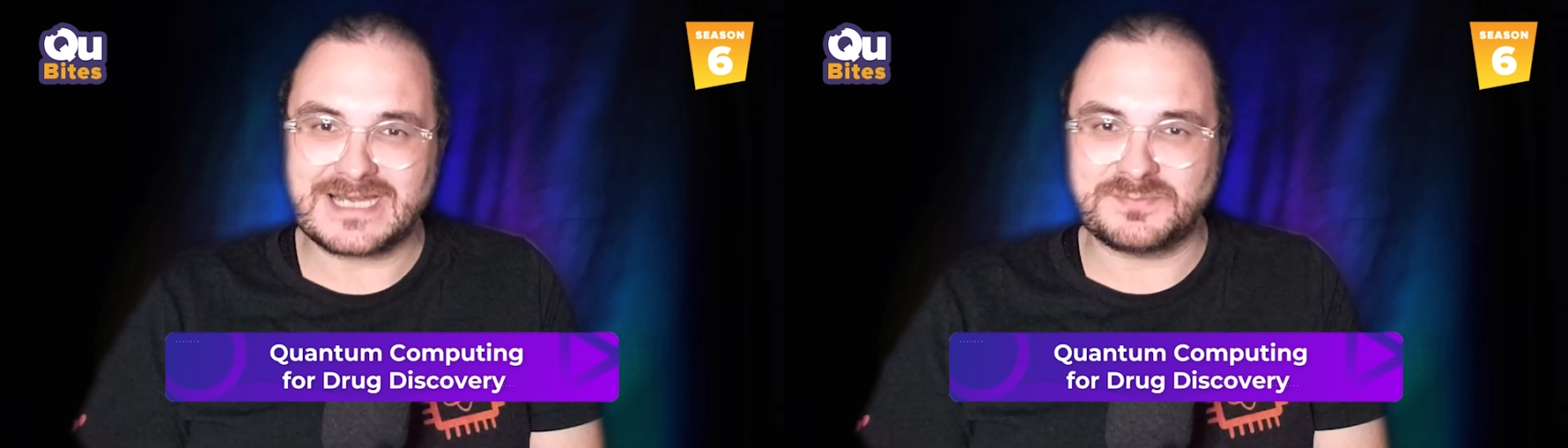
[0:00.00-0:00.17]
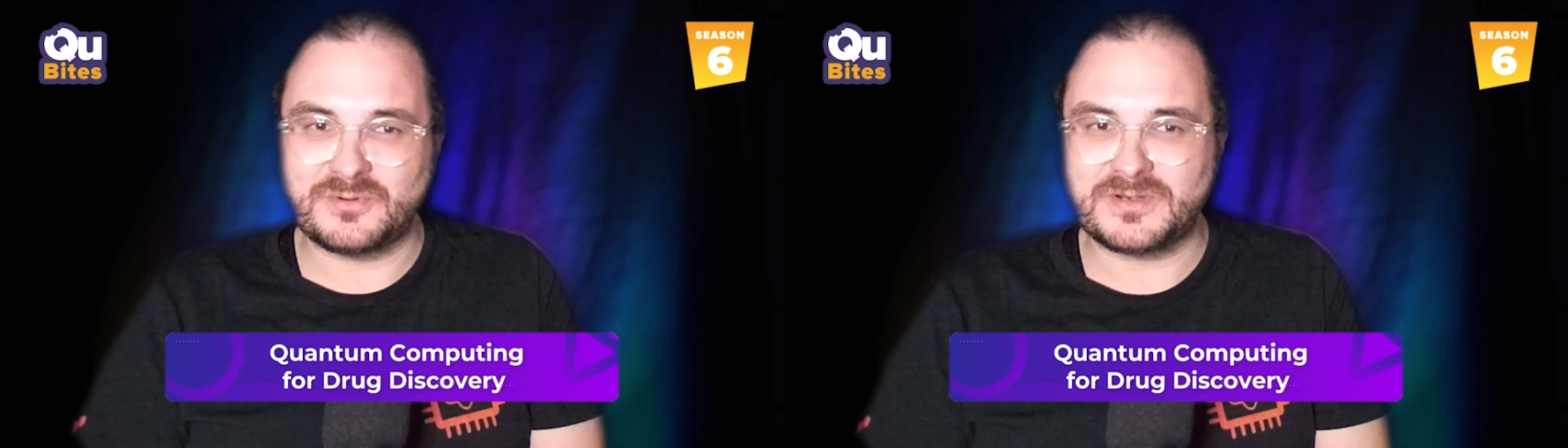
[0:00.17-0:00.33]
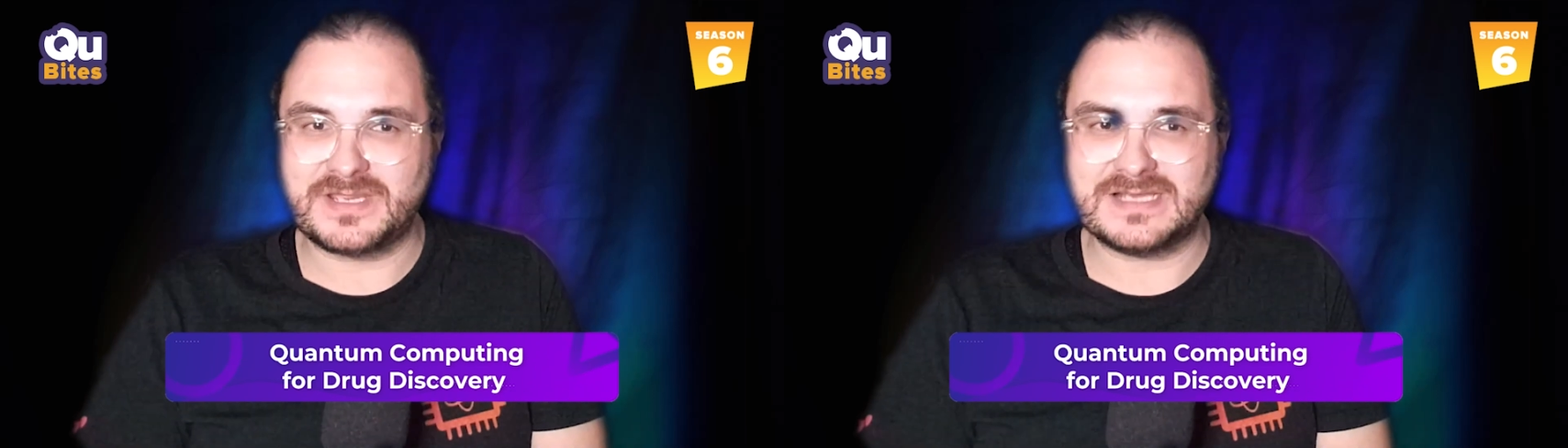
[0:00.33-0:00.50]

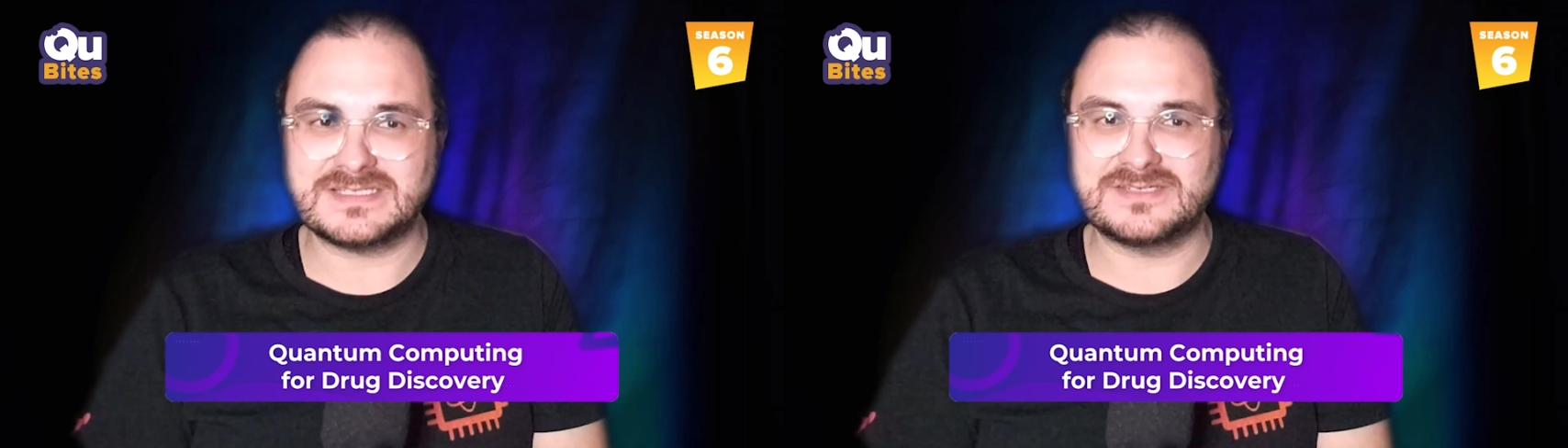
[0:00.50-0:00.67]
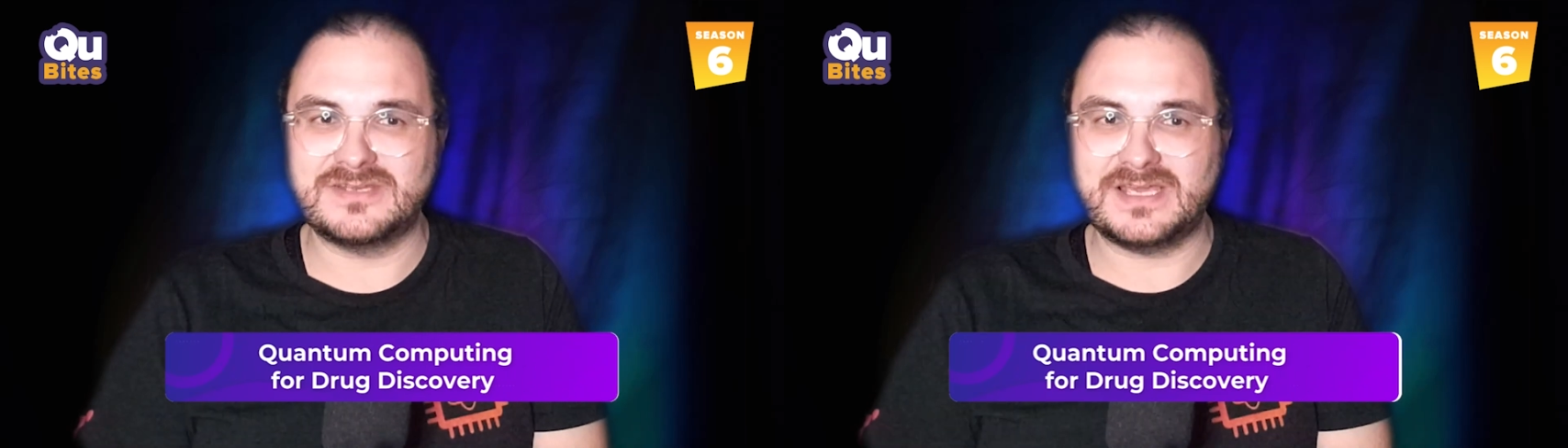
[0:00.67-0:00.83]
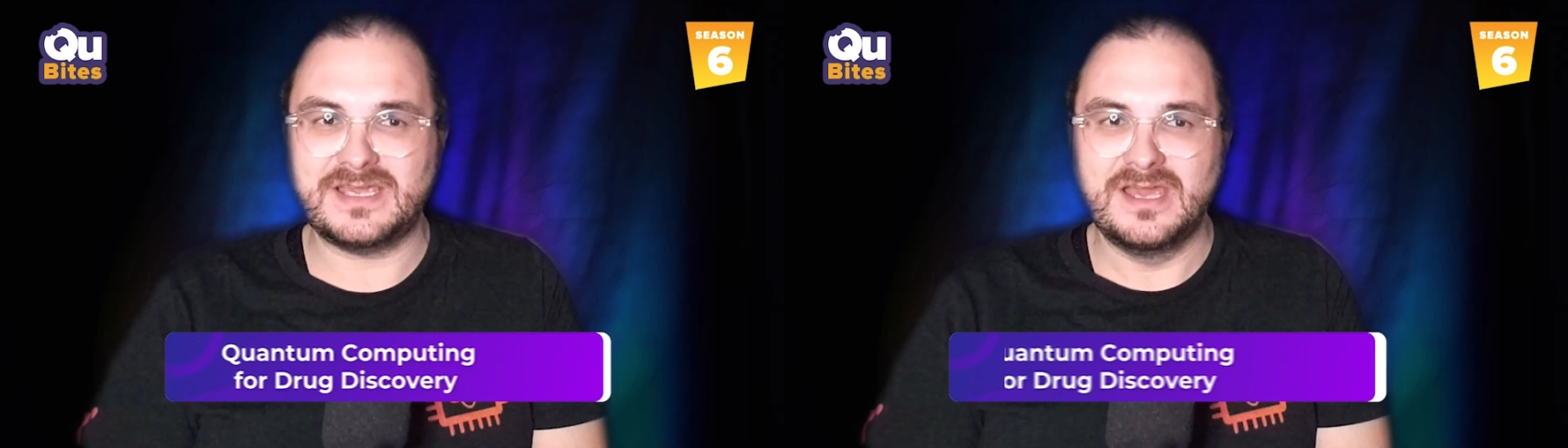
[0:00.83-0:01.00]
expert
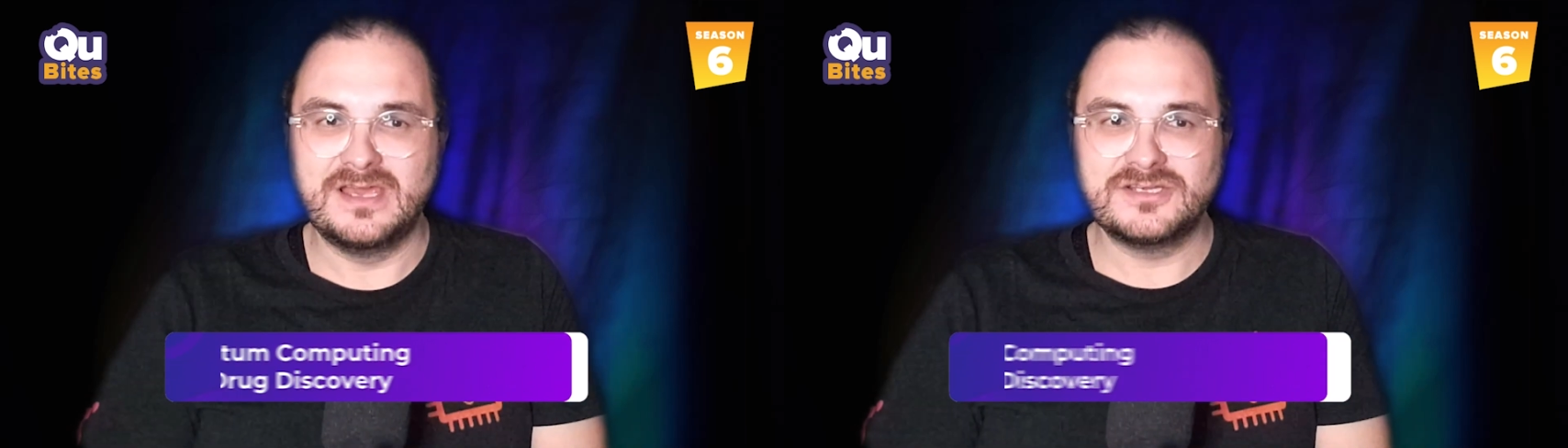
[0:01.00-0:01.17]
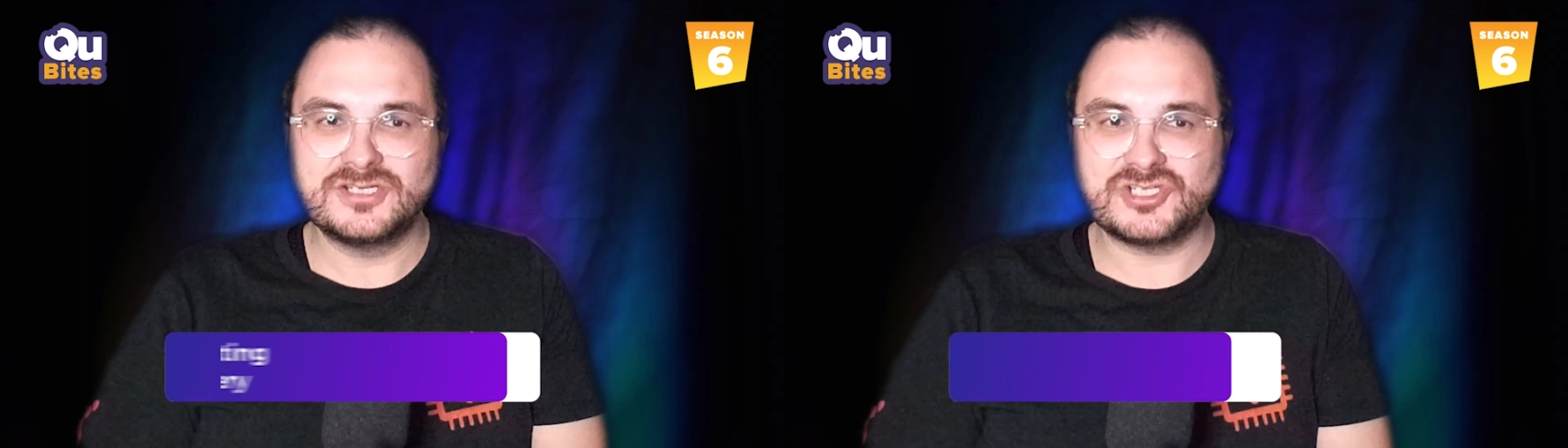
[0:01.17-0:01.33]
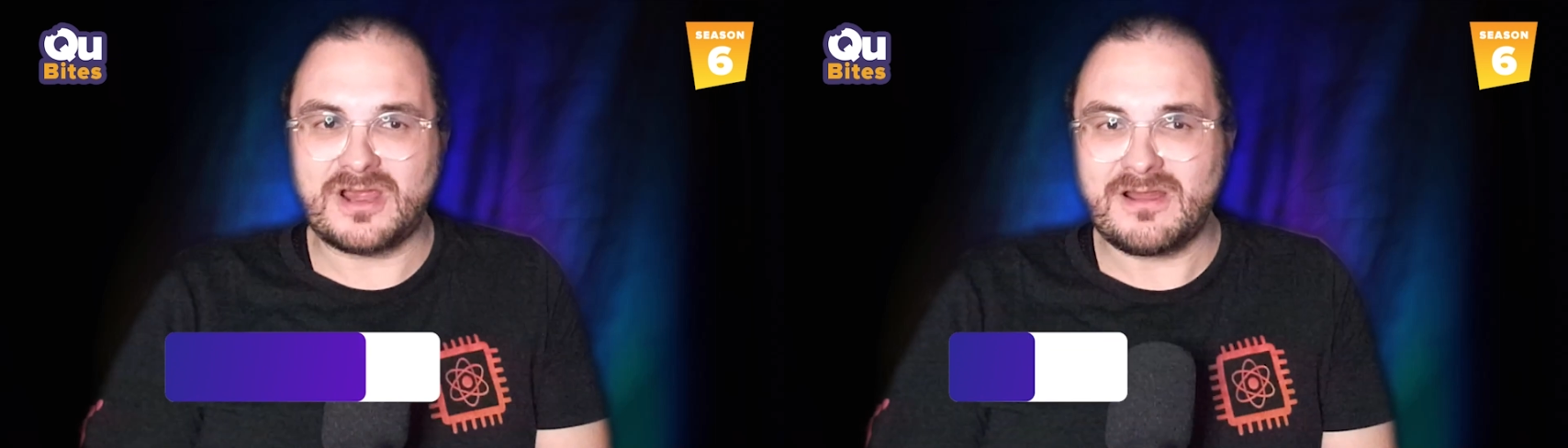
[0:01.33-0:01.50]
guest today,
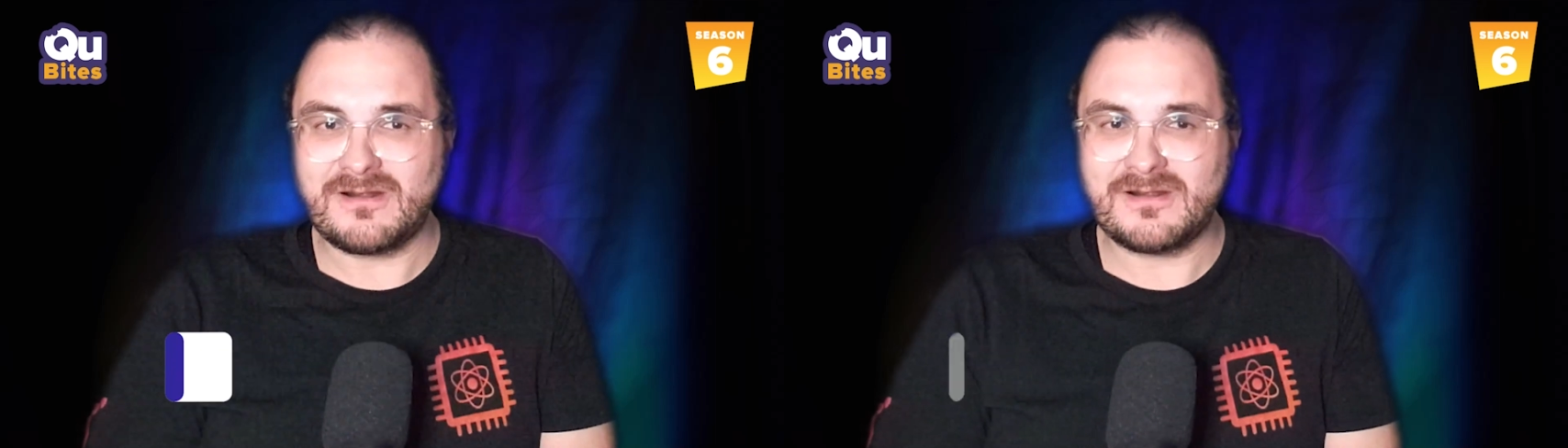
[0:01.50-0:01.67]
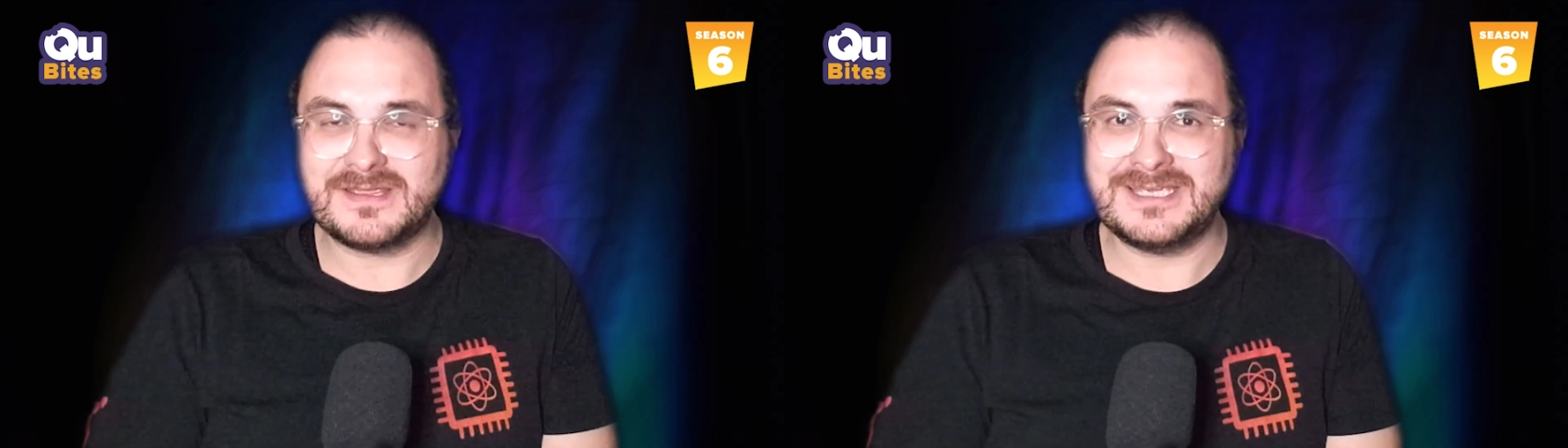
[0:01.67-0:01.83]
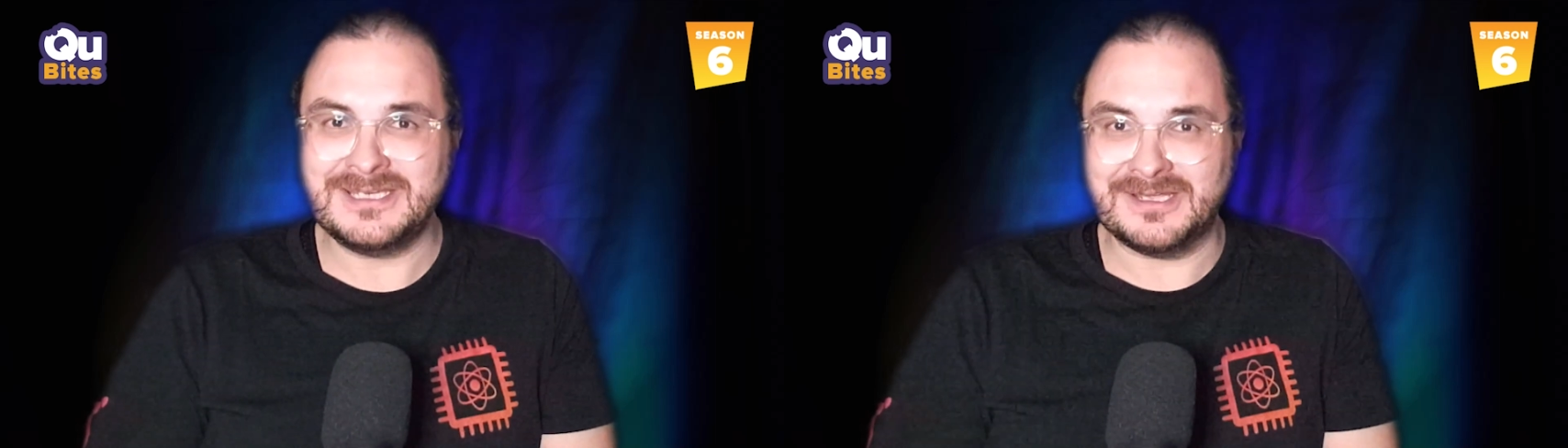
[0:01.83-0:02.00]

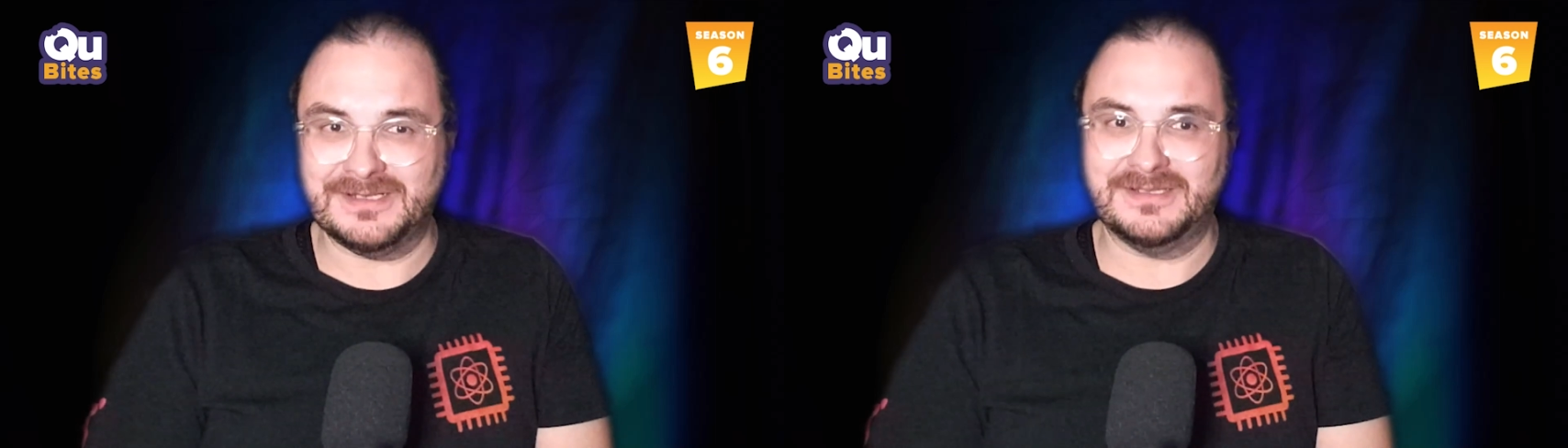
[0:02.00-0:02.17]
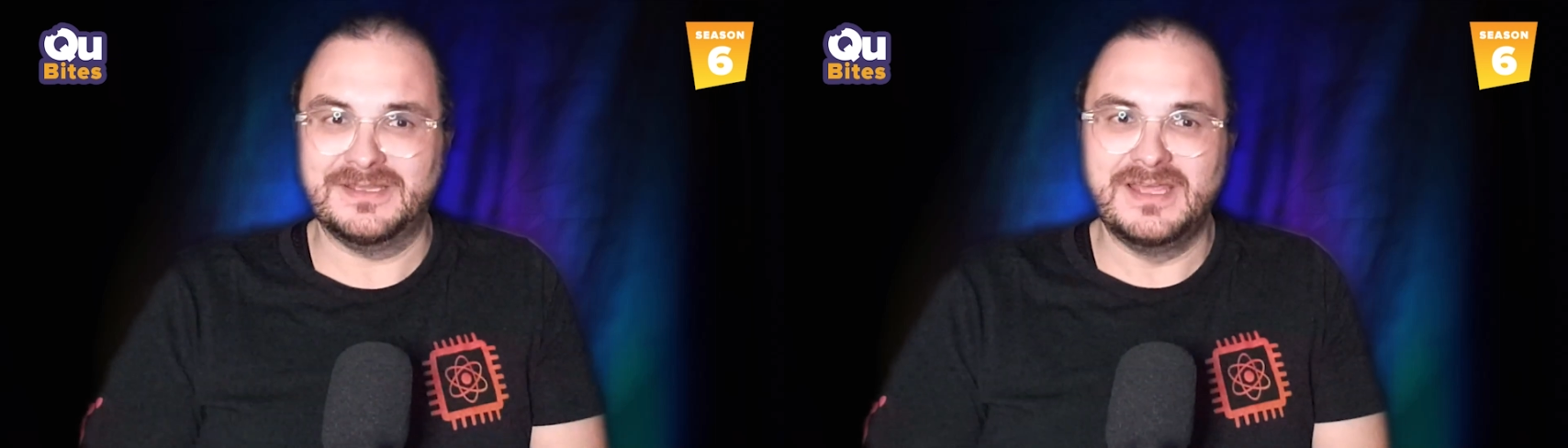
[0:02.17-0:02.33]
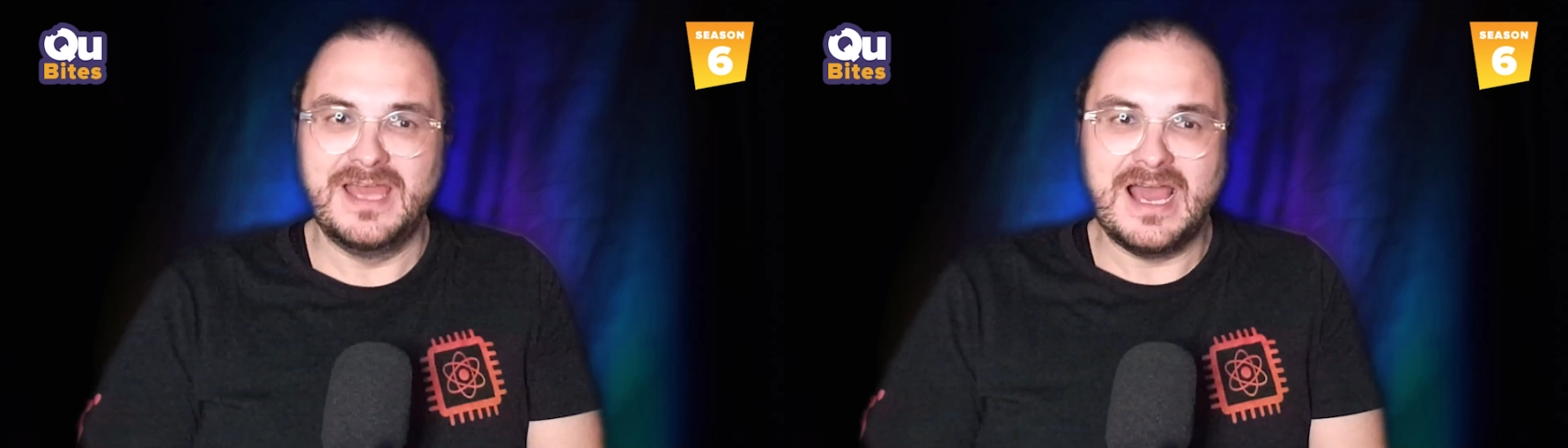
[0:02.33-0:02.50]
Shahar Keinan.